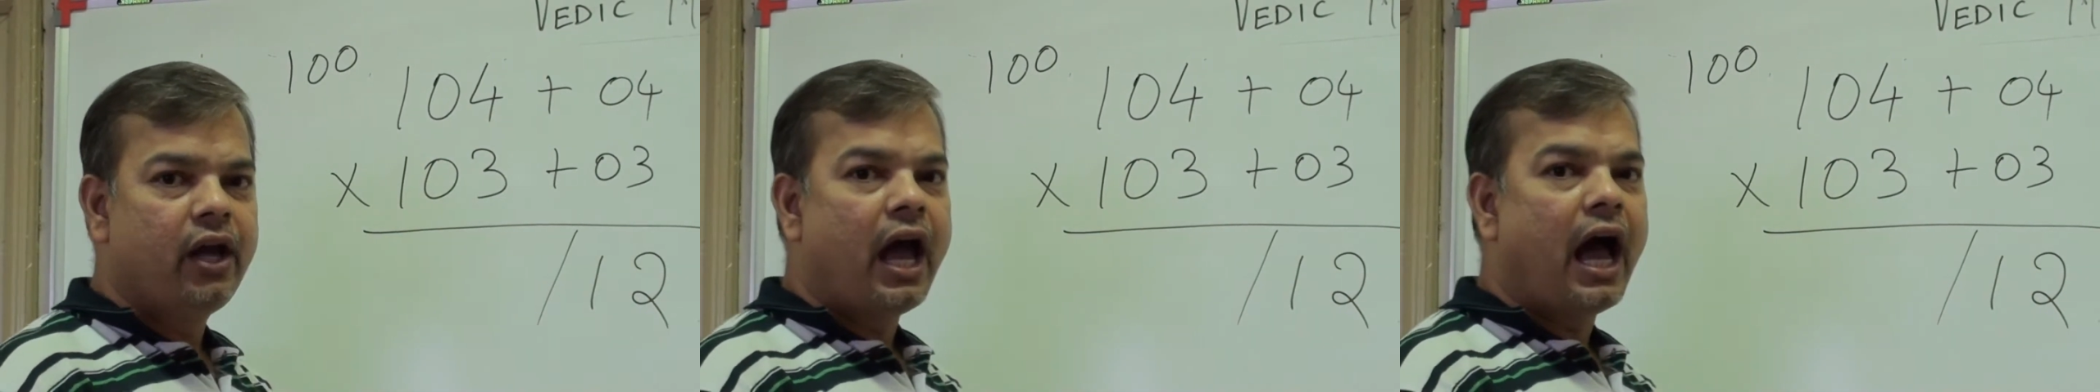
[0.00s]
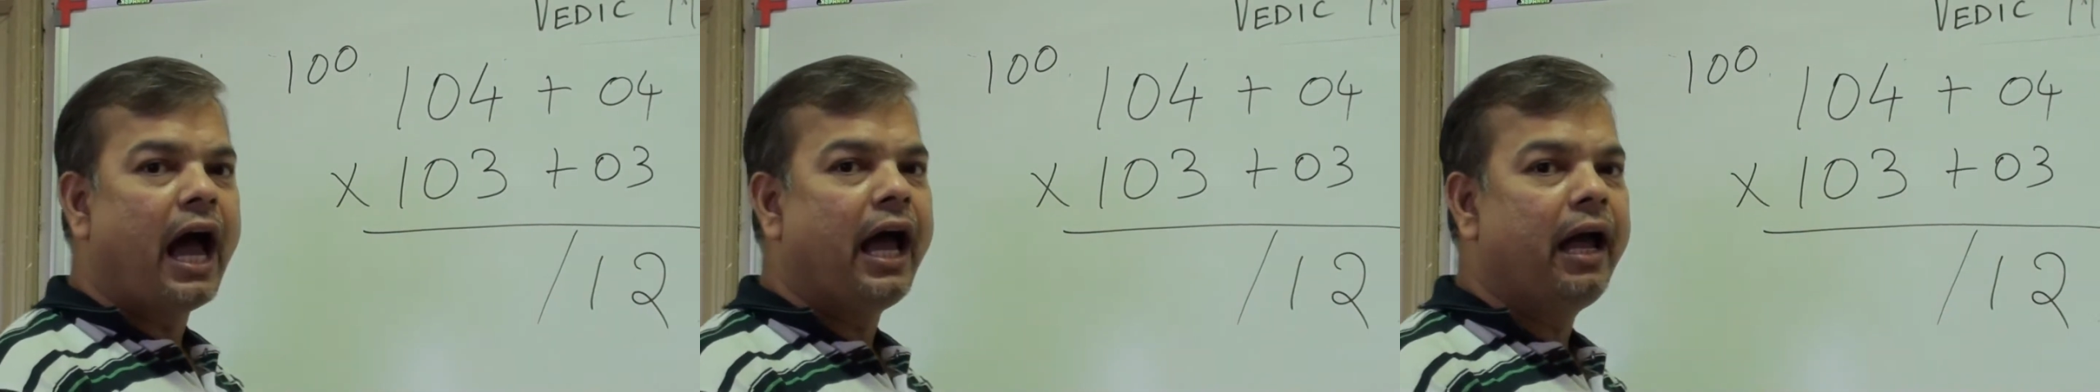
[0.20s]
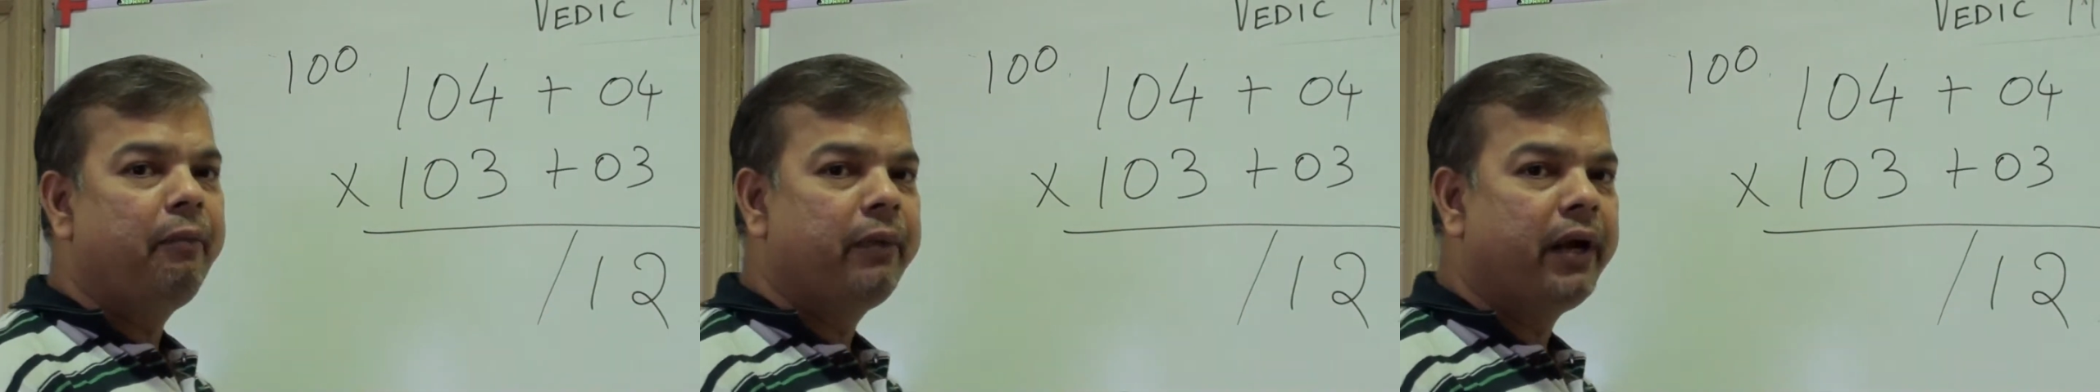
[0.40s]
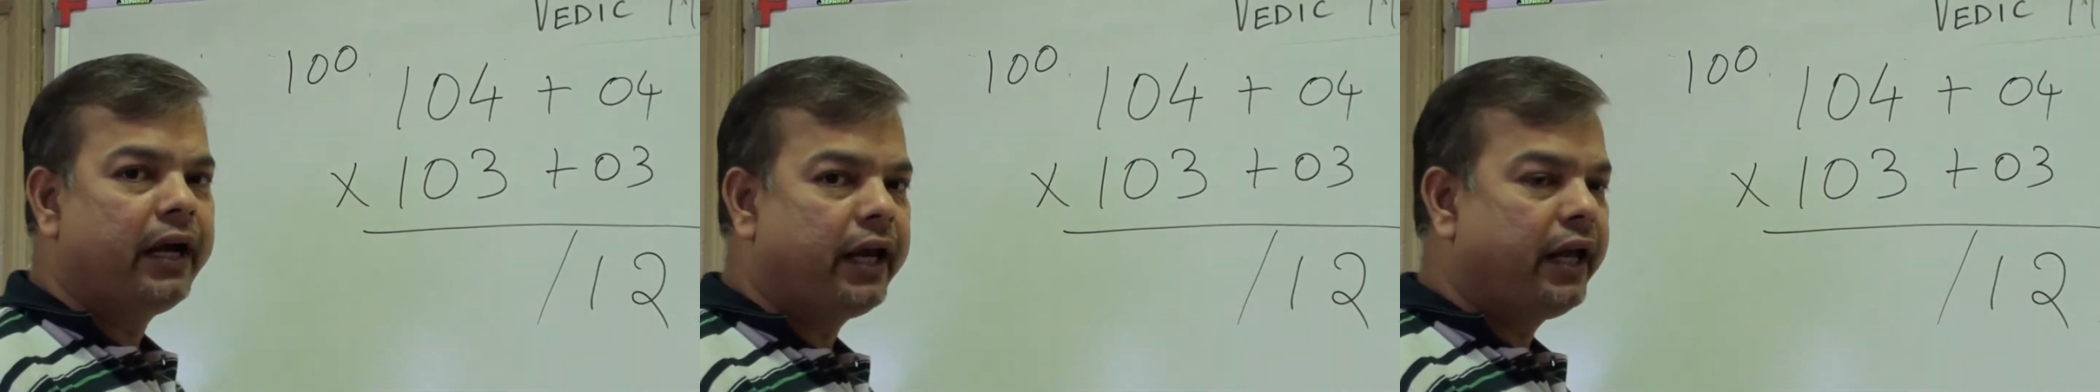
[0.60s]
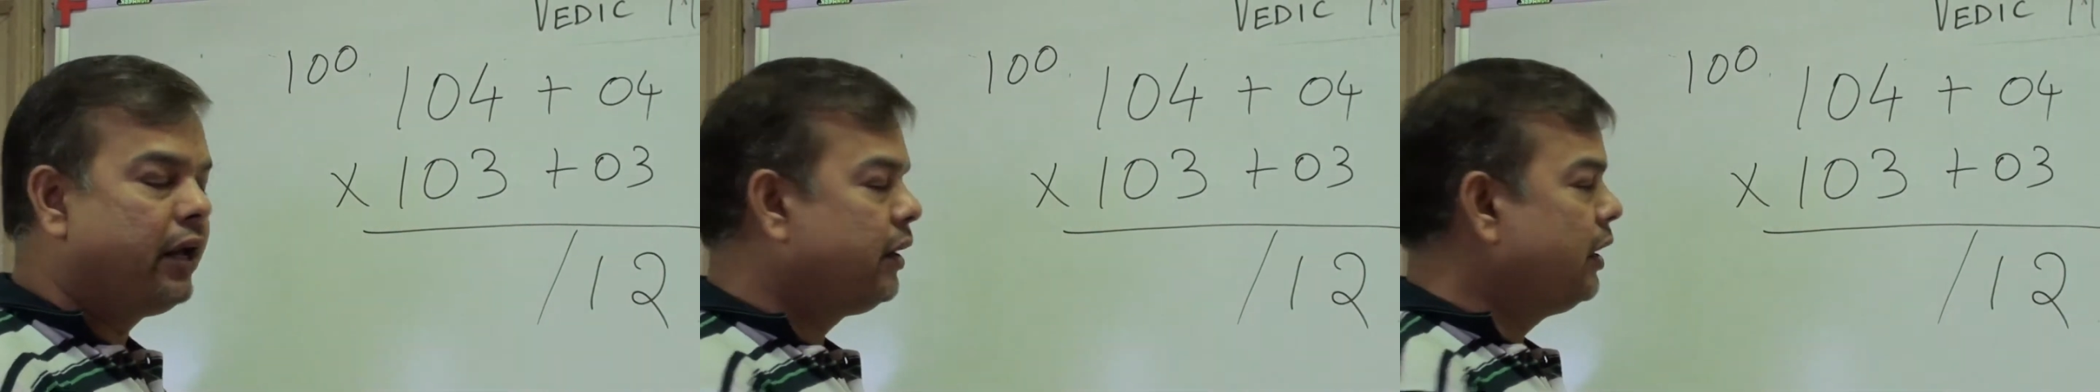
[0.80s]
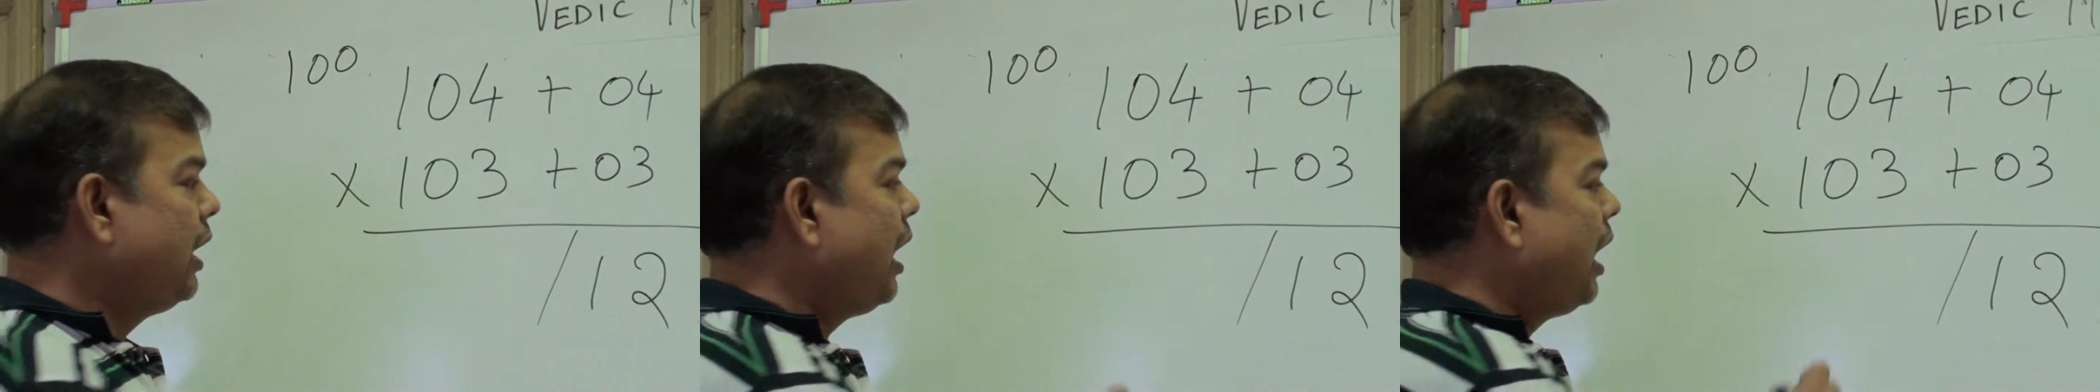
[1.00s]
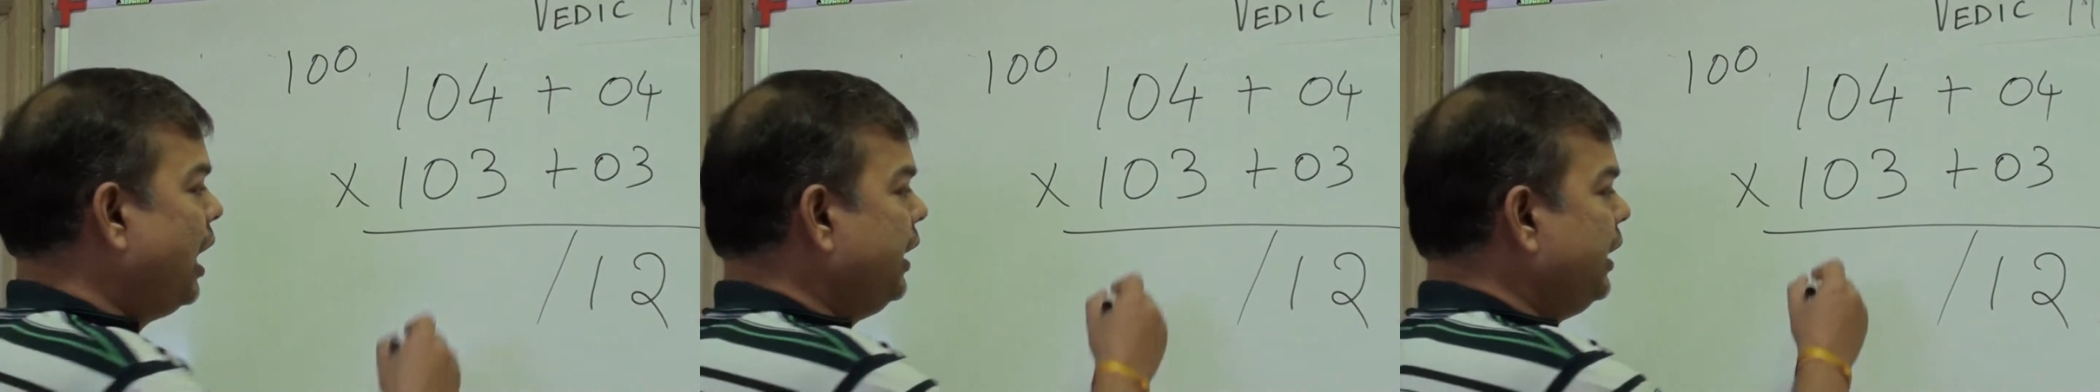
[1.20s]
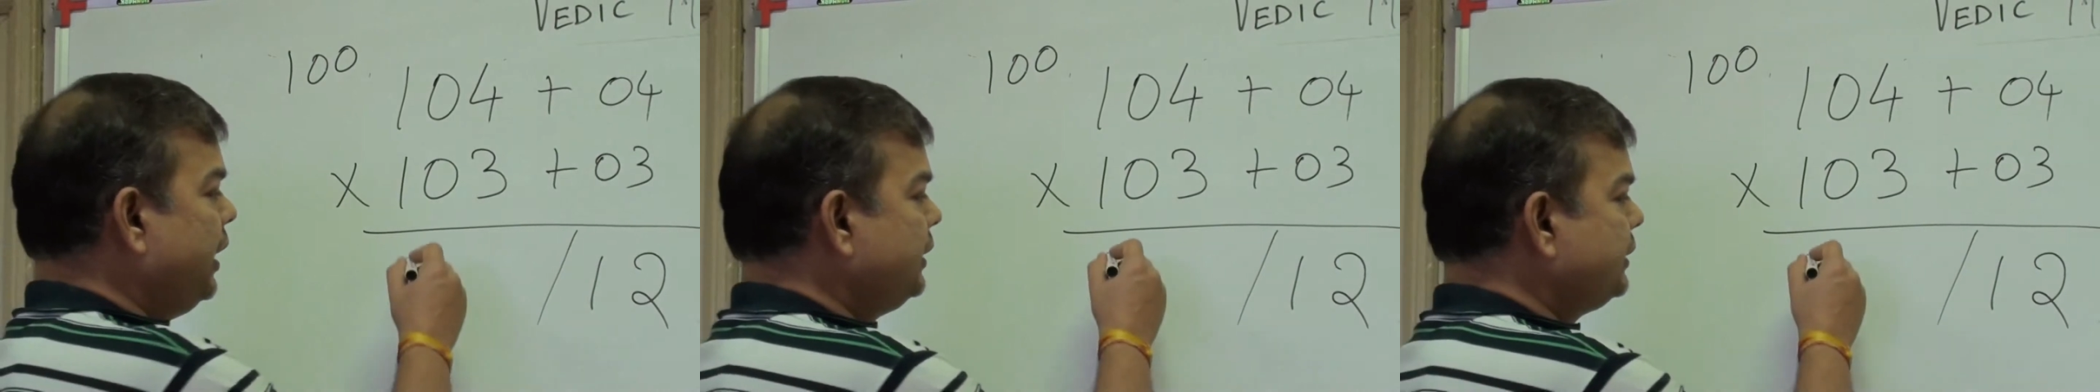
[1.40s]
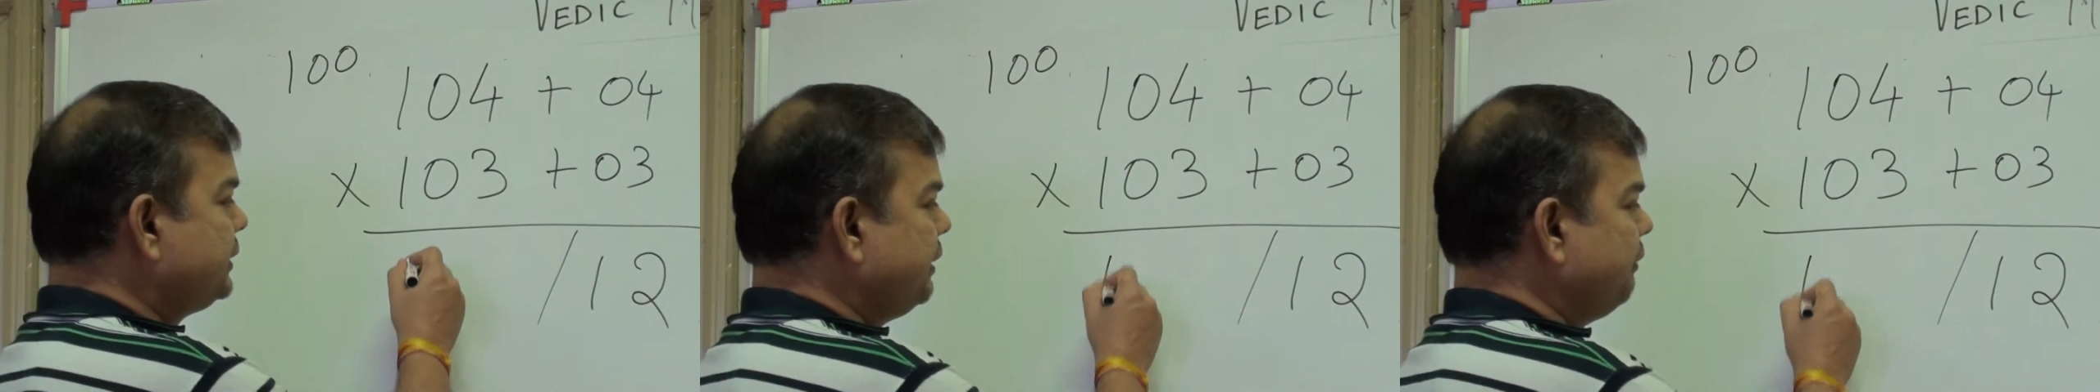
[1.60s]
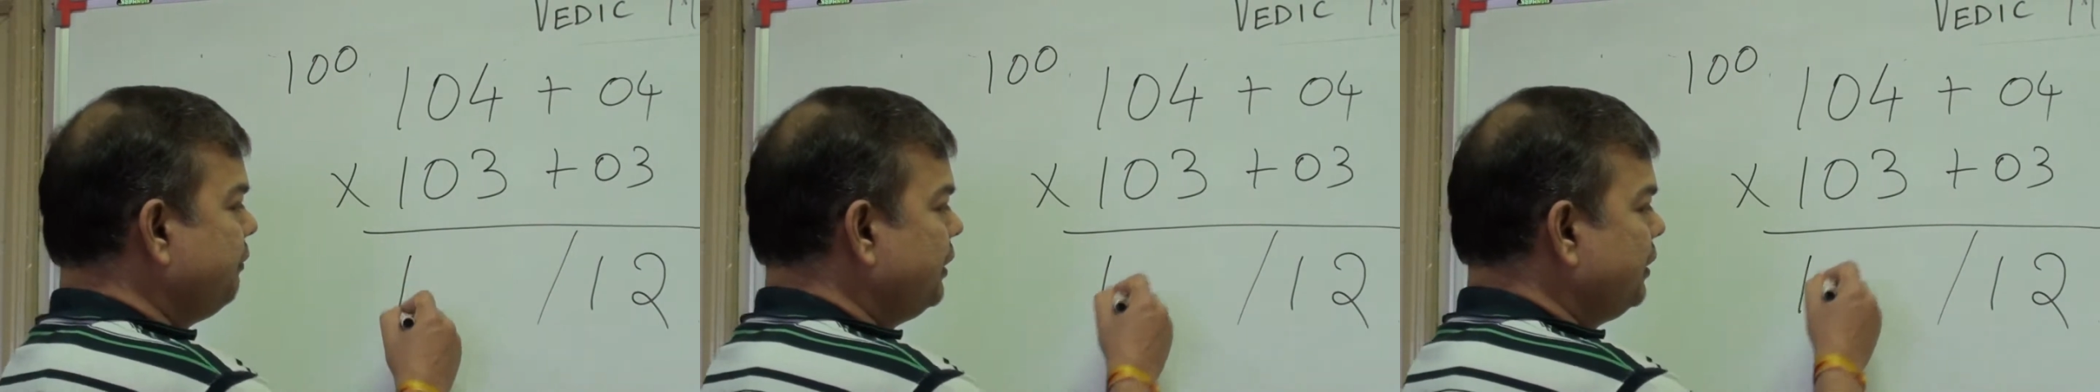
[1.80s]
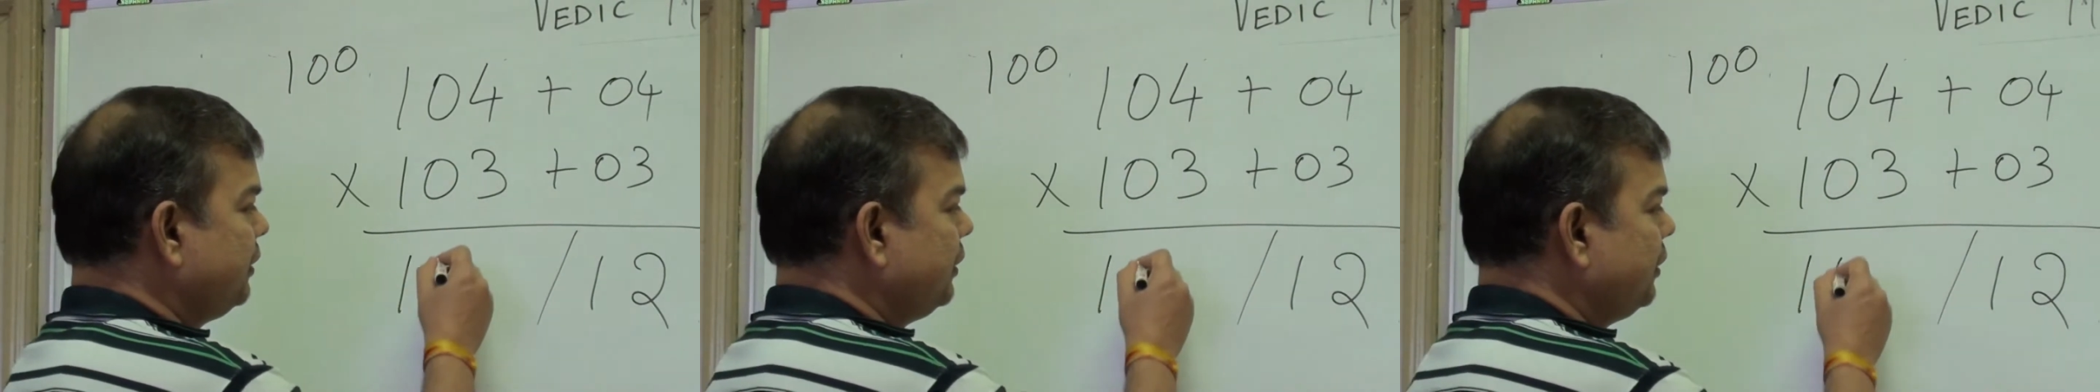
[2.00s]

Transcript: I am getting 107,